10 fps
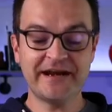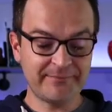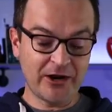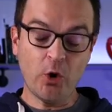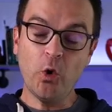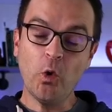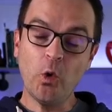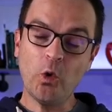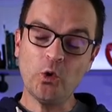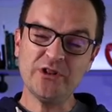Then I bought a
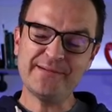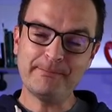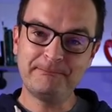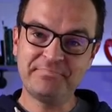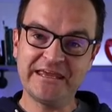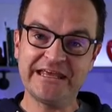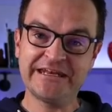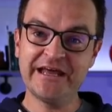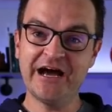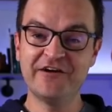whole
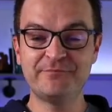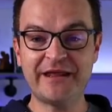bin of